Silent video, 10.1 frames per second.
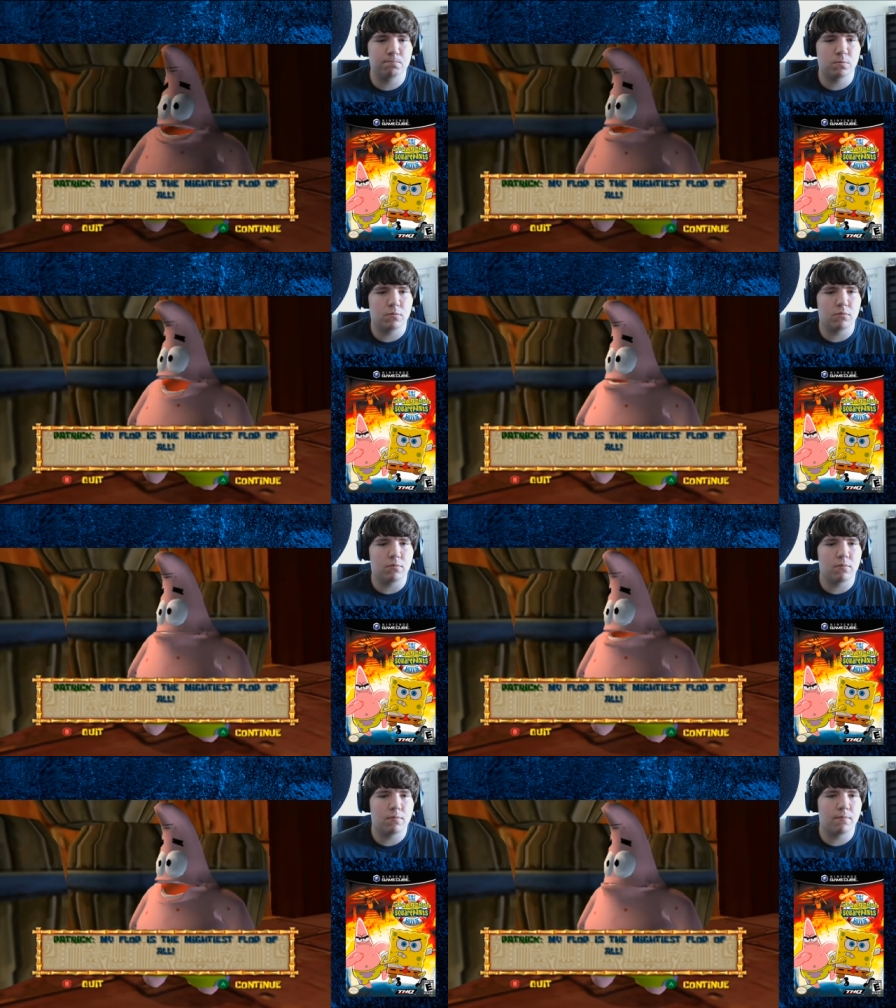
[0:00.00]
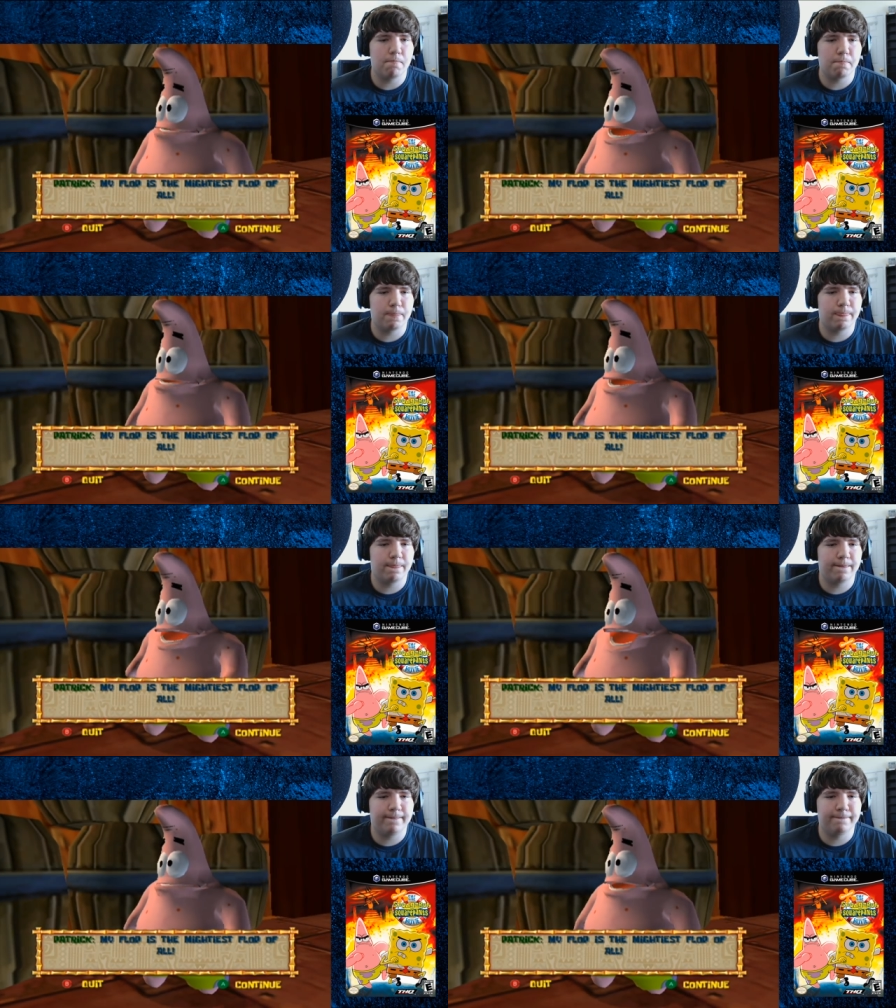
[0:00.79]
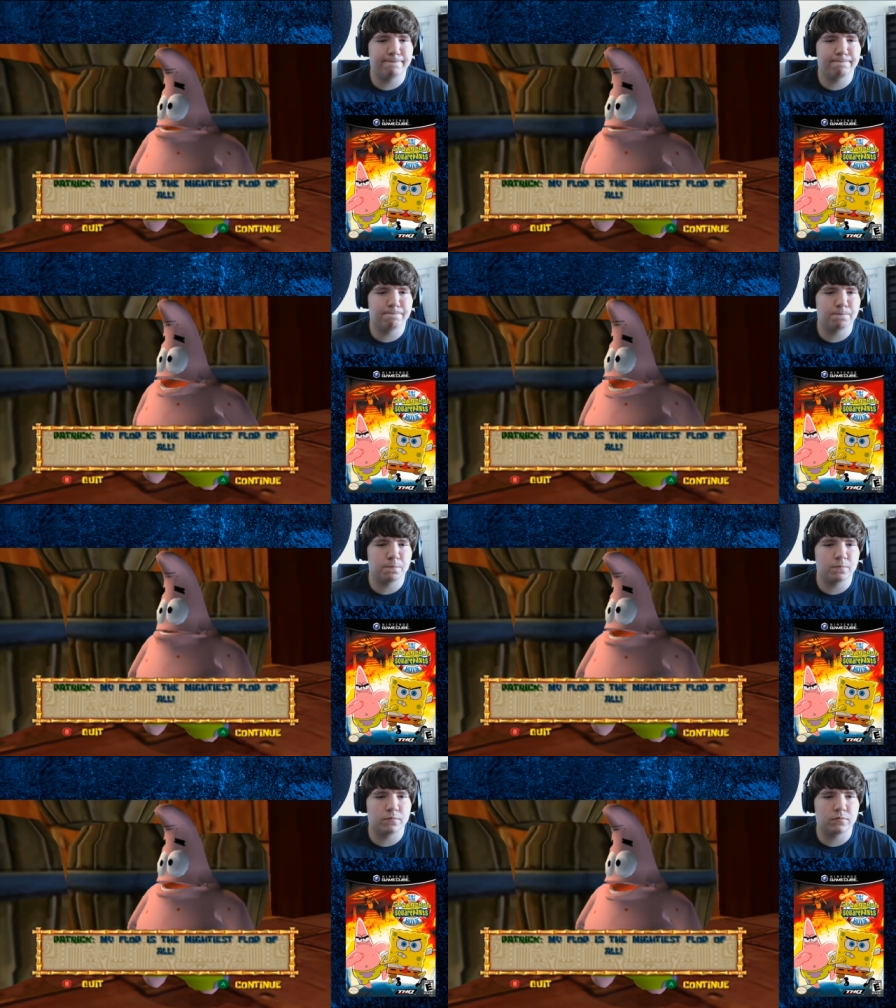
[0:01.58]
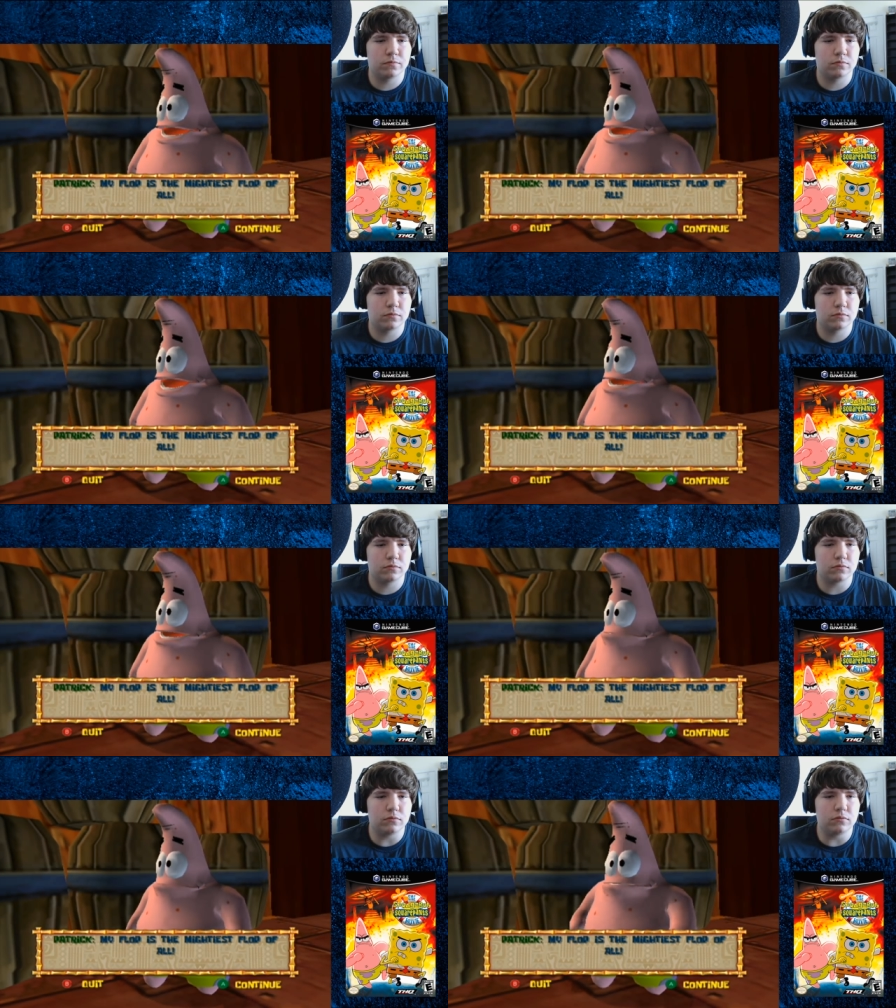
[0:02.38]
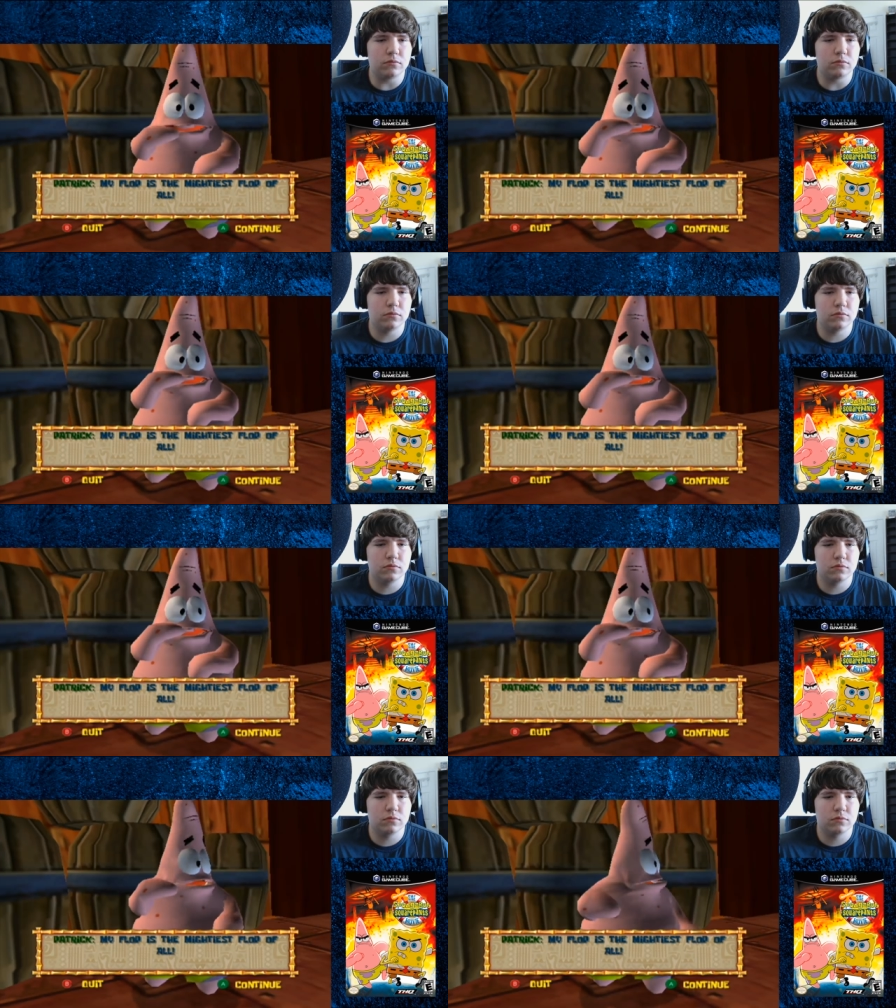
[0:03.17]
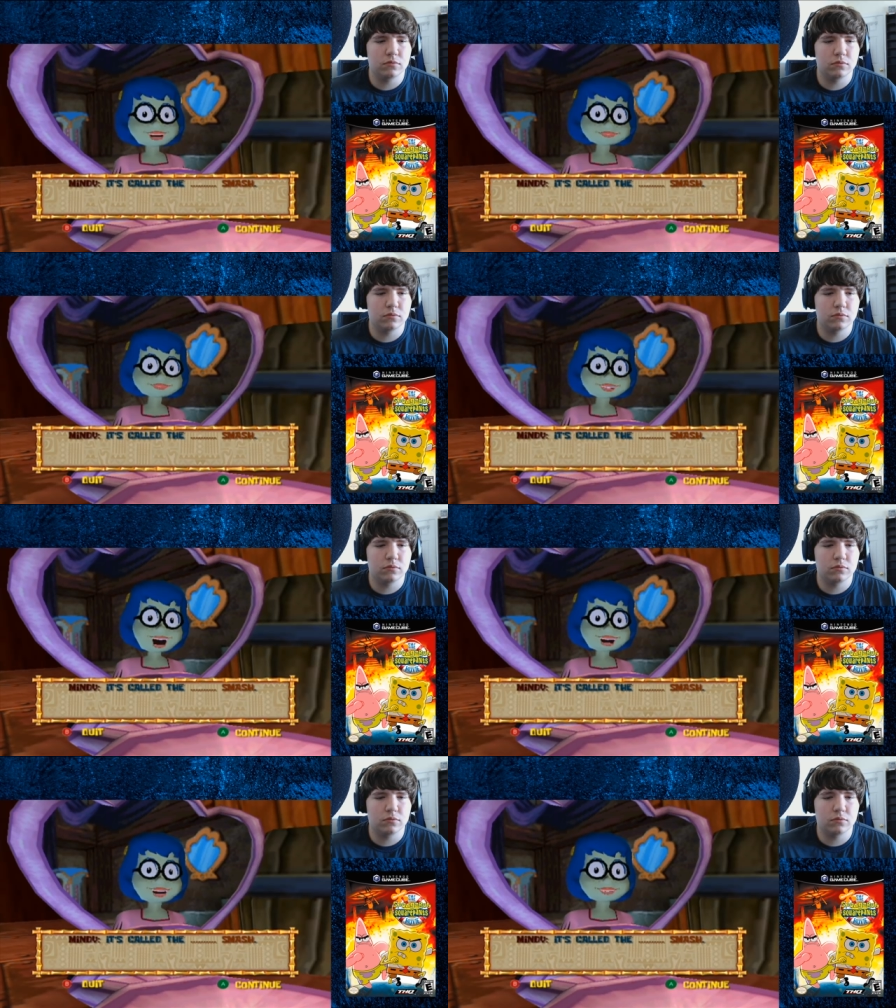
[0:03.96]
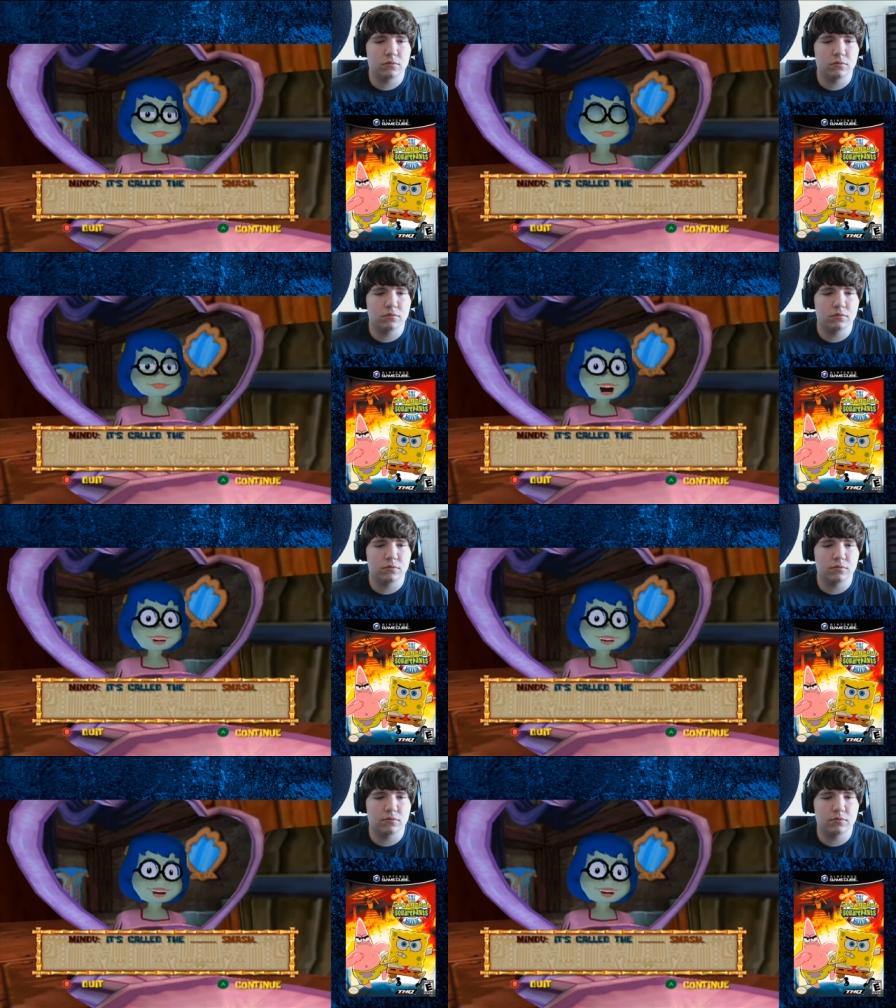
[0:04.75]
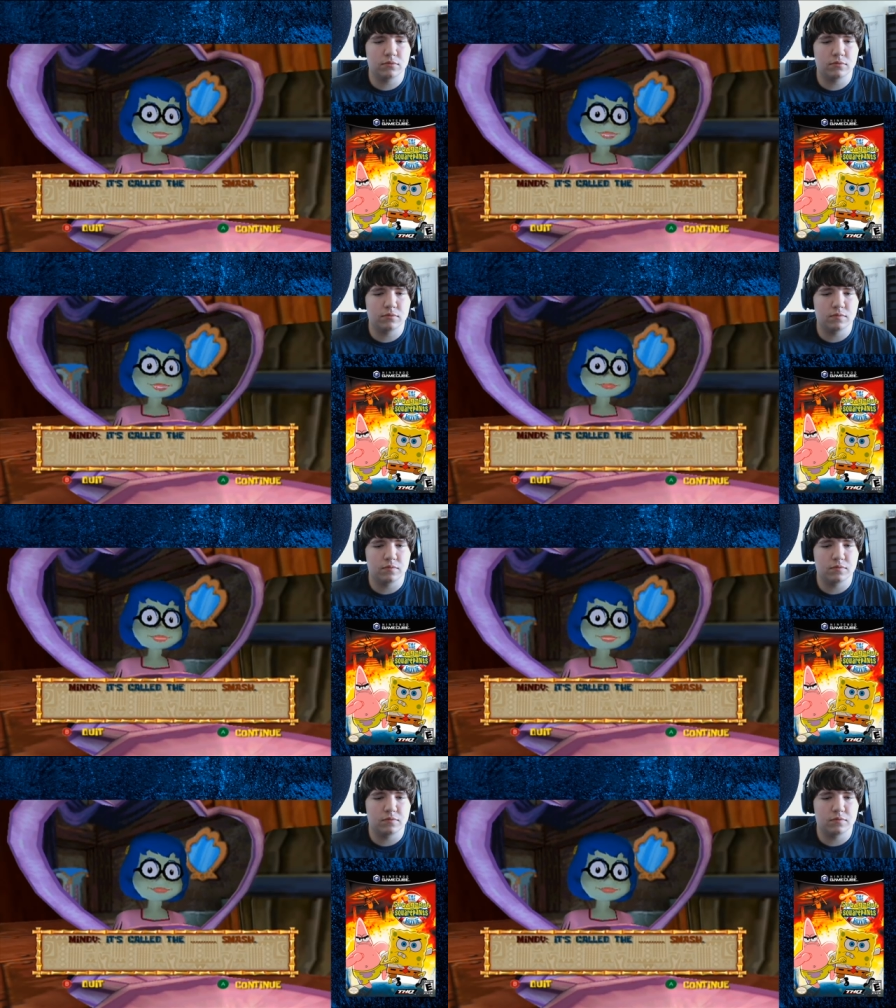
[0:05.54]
My flop is the mightiest flop of all! It's called the Smash.